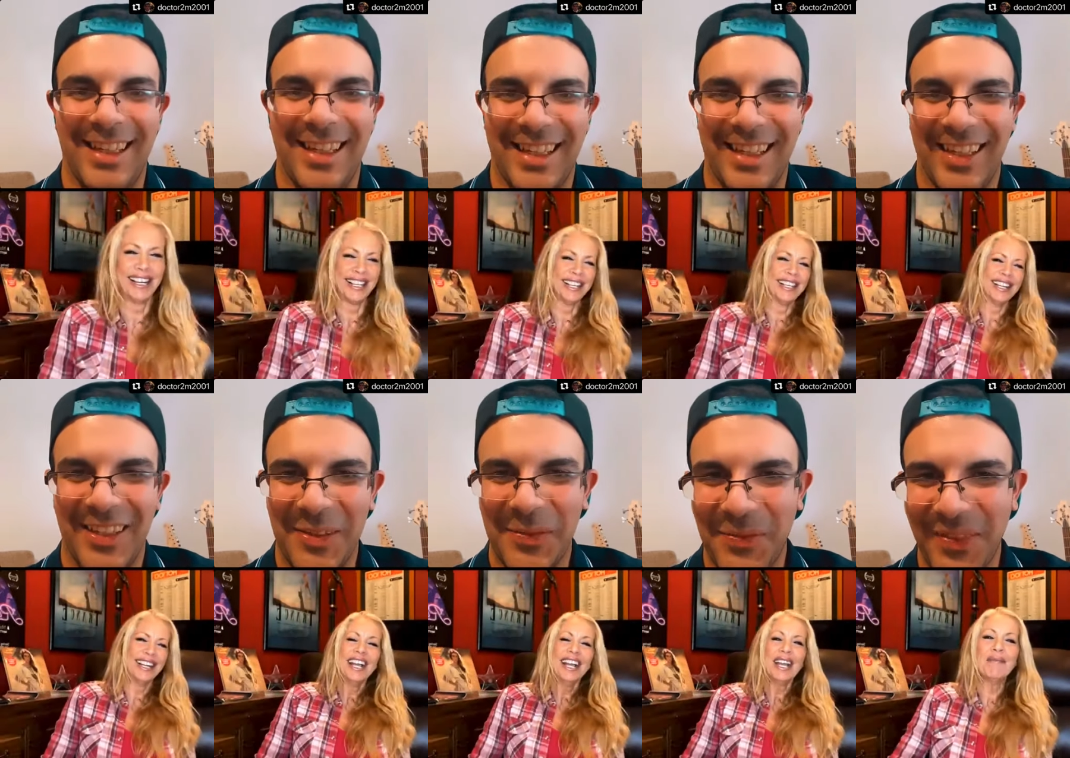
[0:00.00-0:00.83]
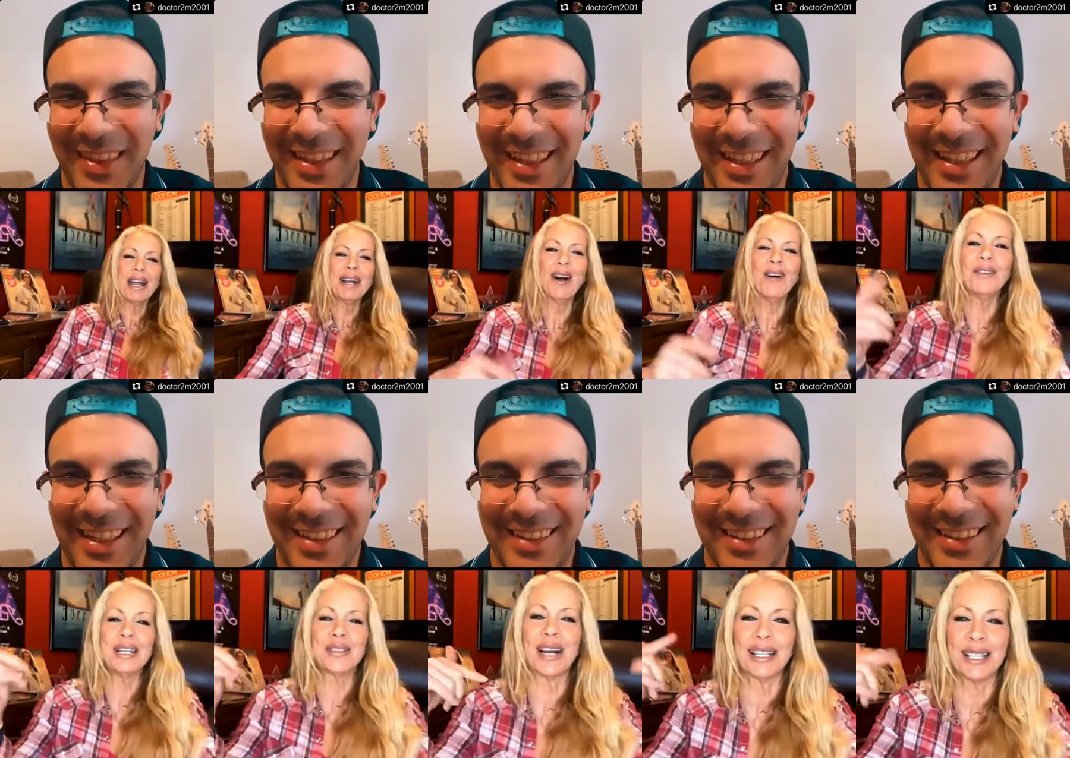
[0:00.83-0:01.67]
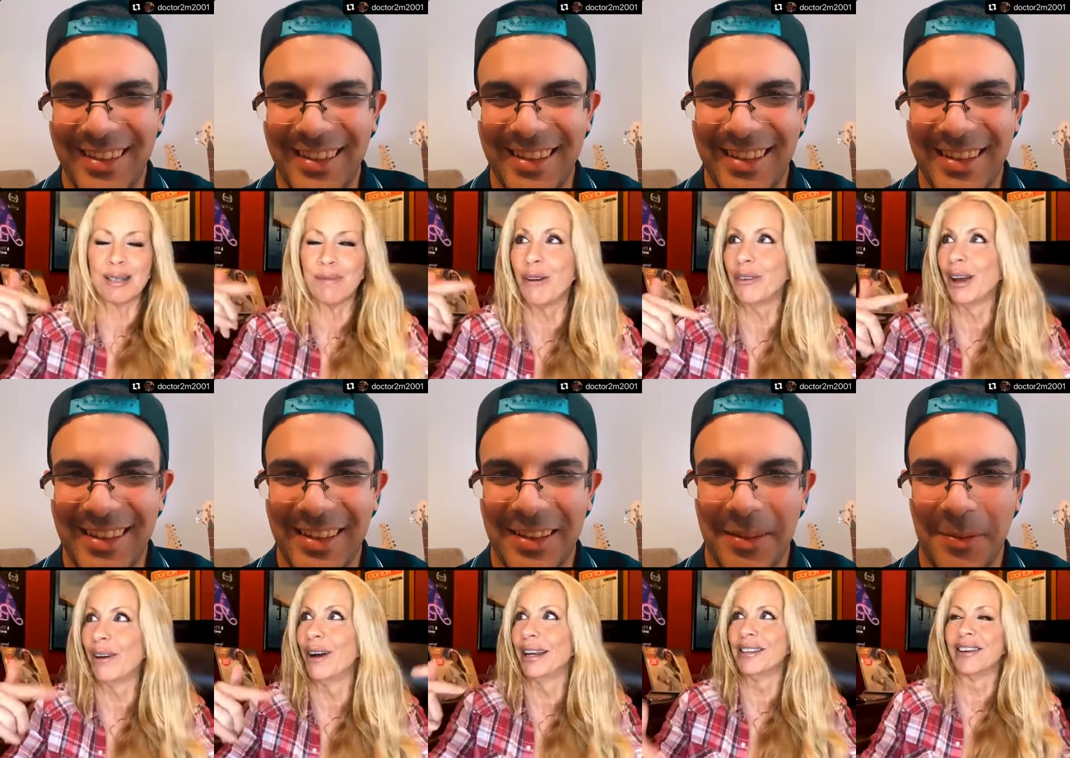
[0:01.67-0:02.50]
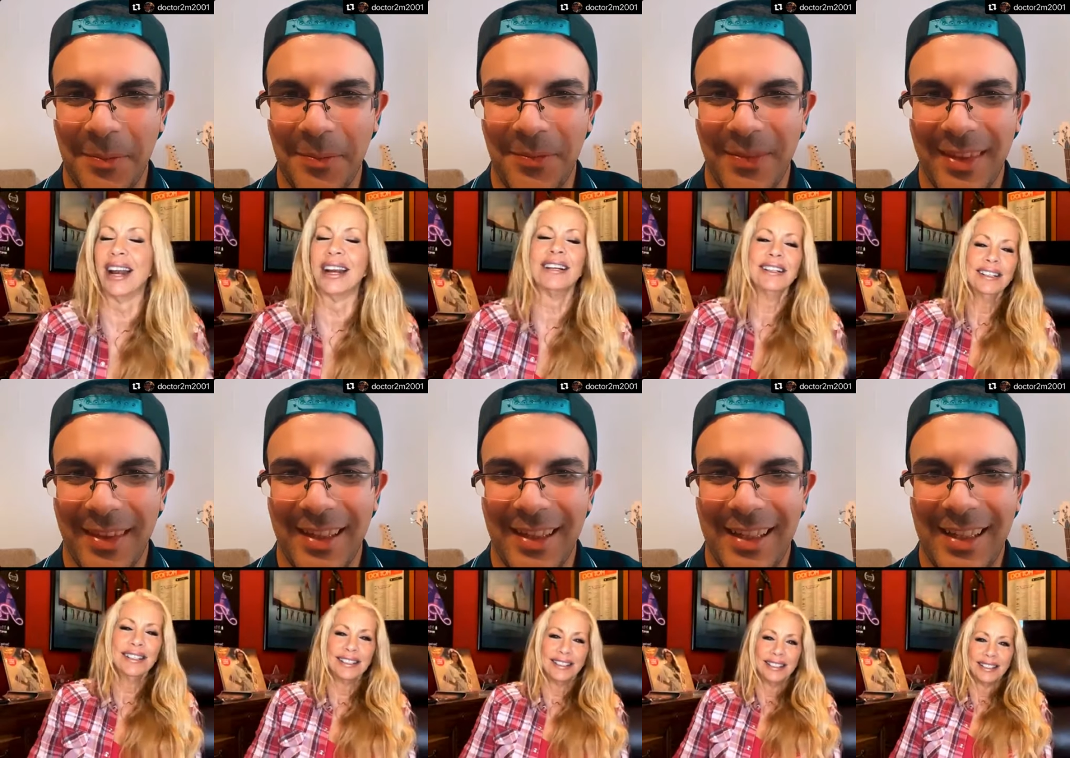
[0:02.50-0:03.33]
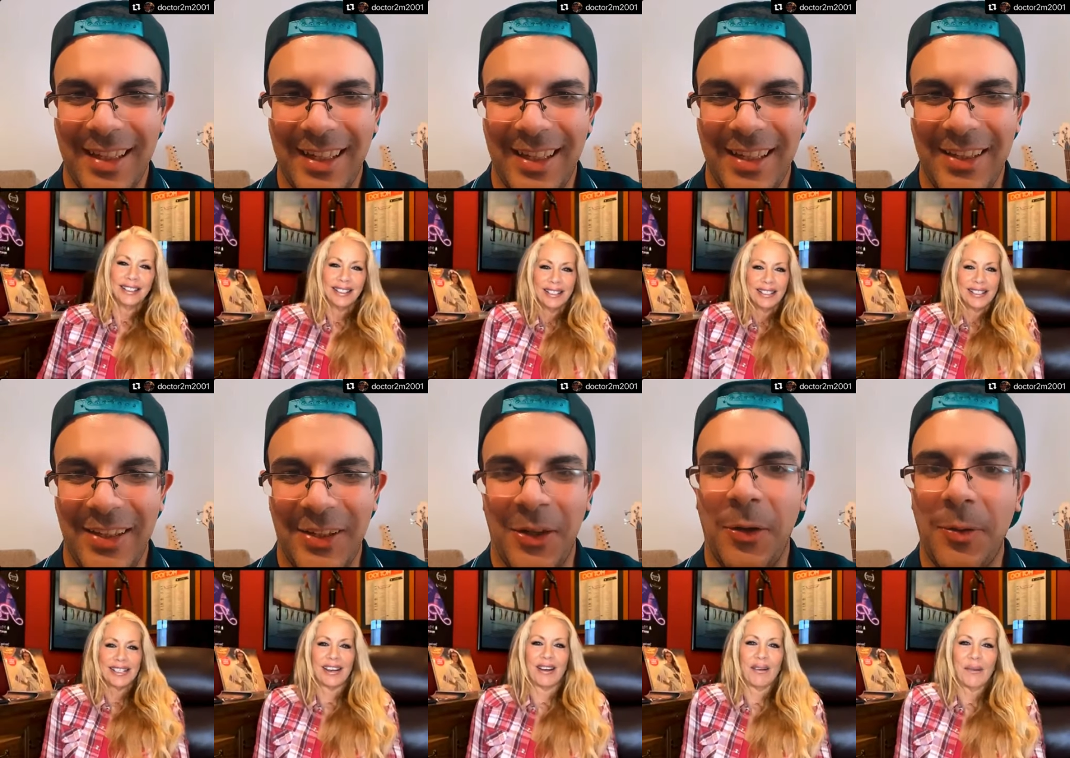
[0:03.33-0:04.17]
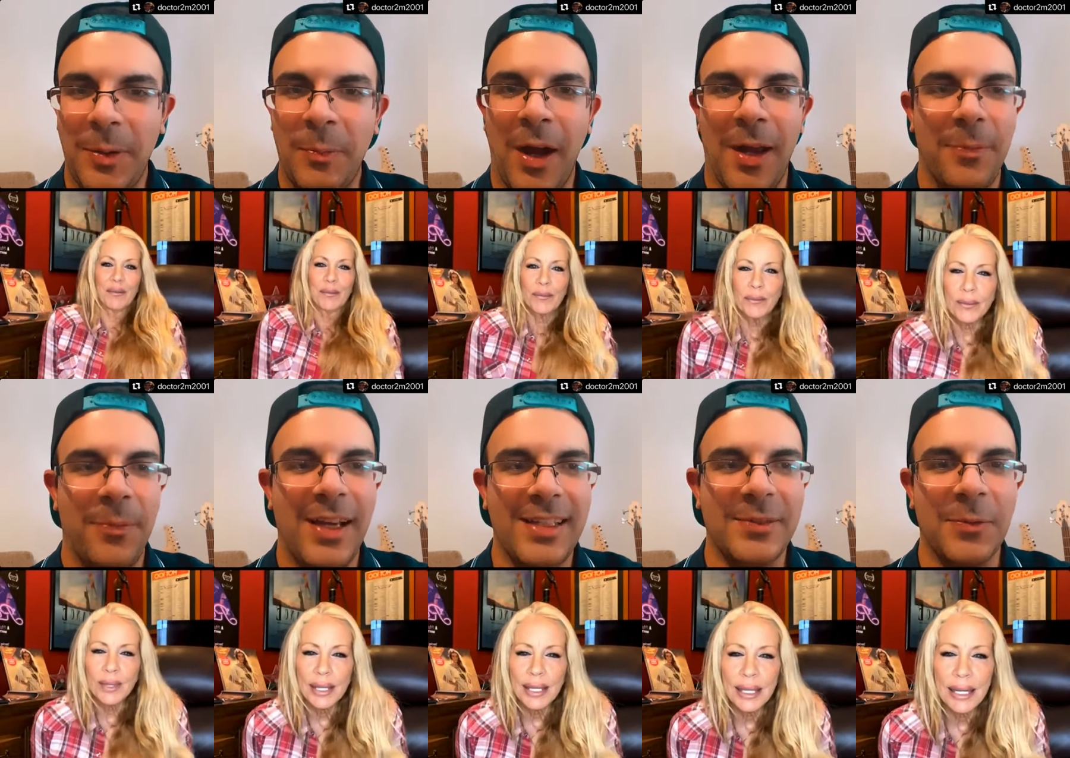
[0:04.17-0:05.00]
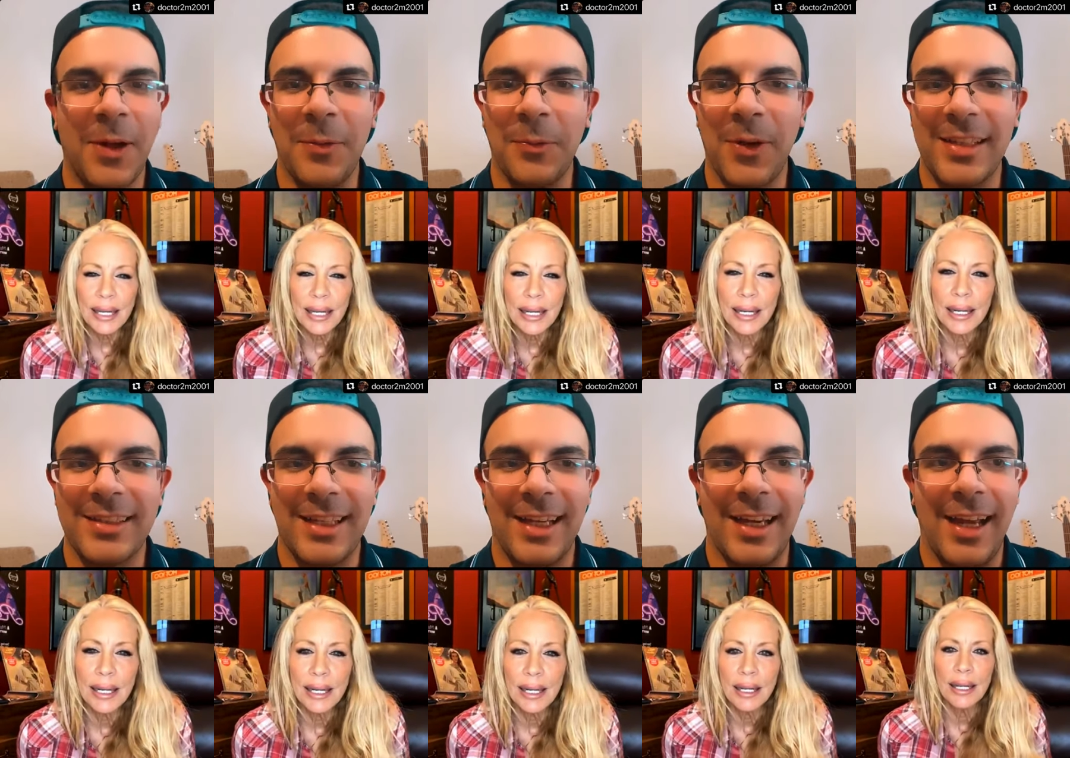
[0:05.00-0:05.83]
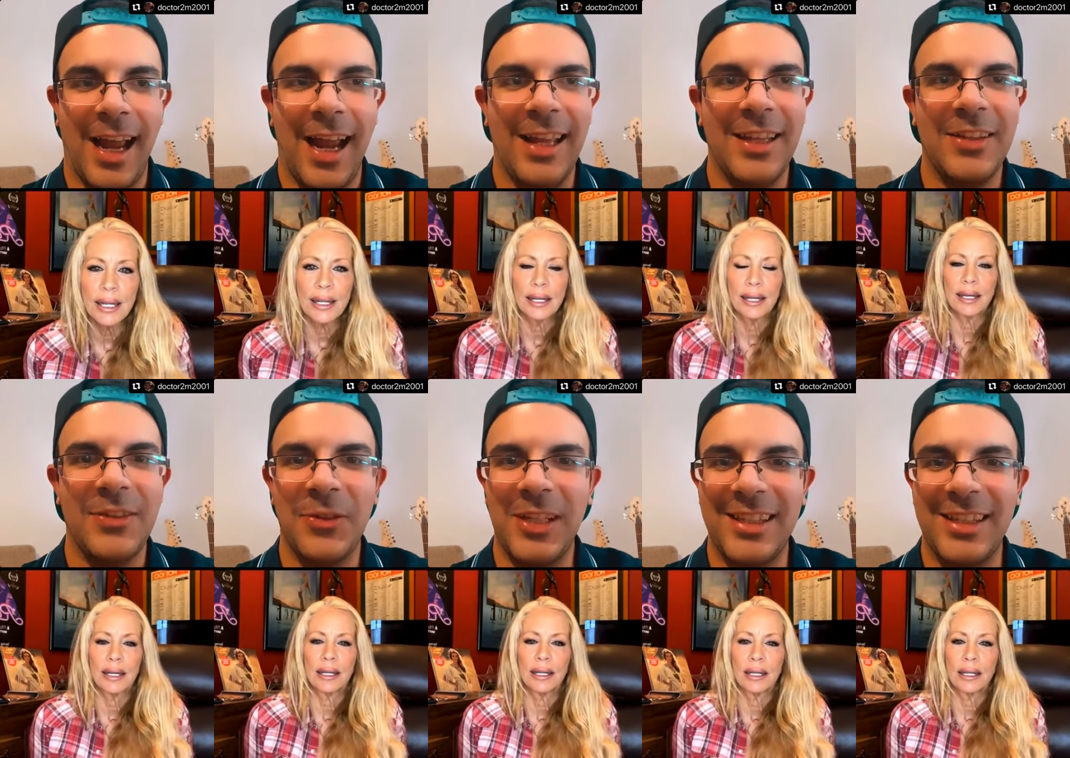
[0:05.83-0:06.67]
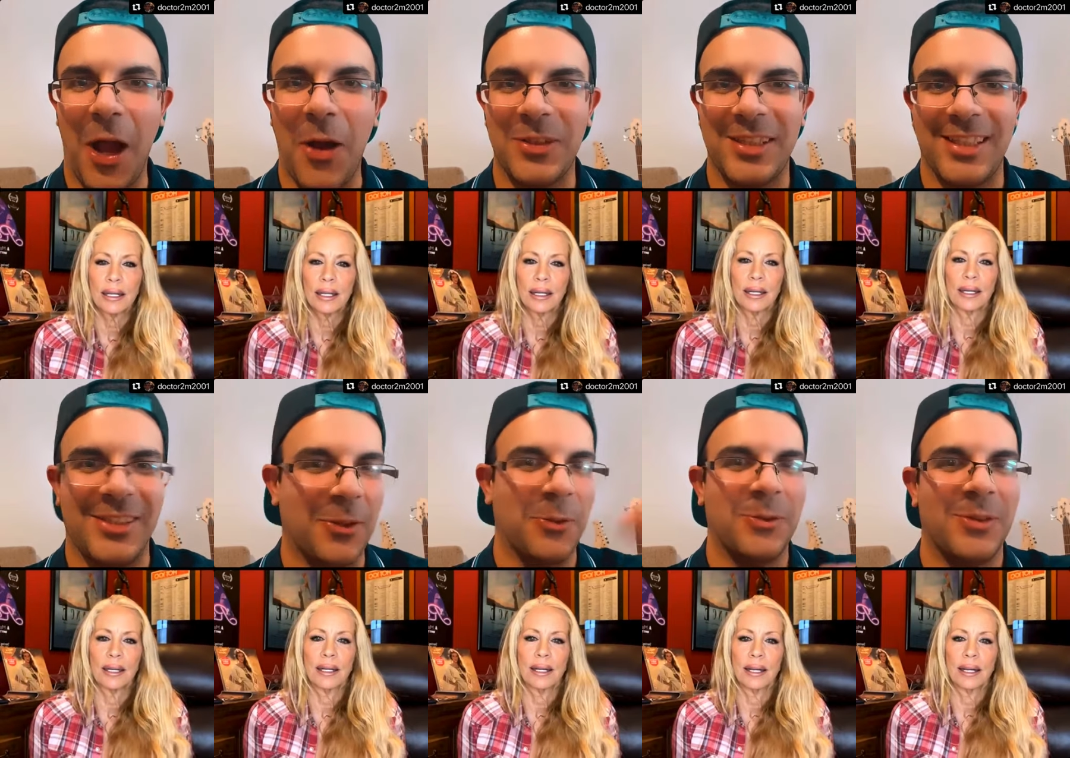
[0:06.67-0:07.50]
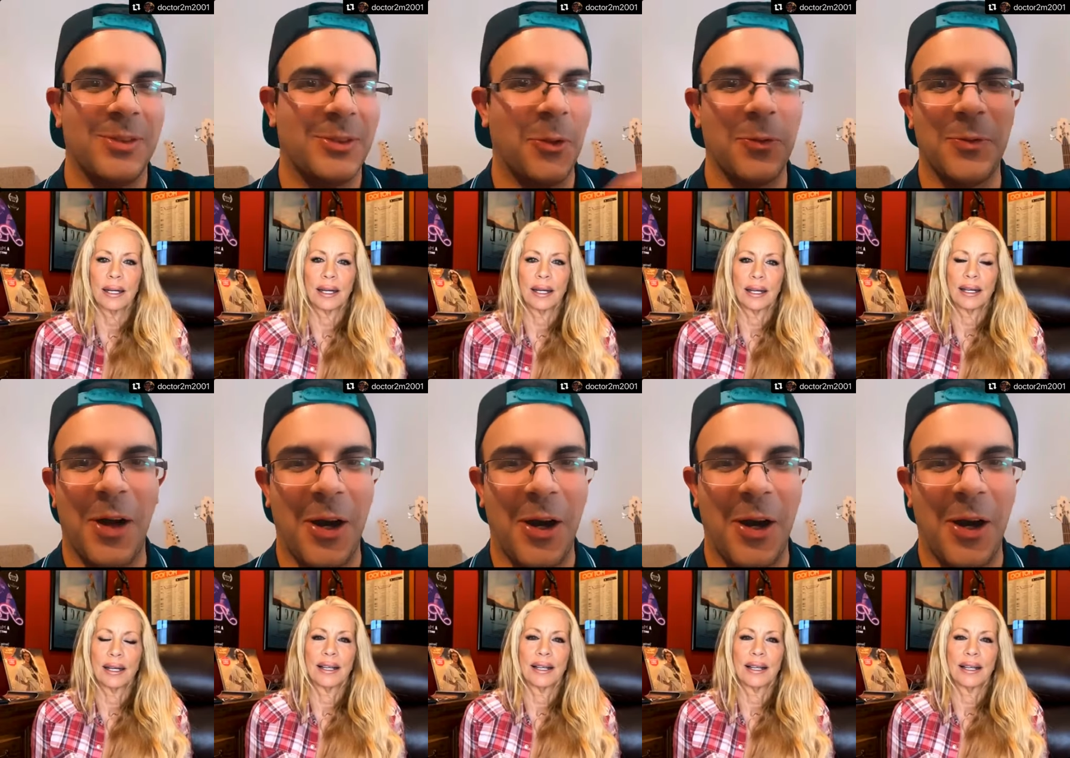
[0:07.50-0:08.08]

Speaker 1: it might help me direct this movie i want to direct
Speaker 2: so. you know uh, my best one was uh, 83000 so so far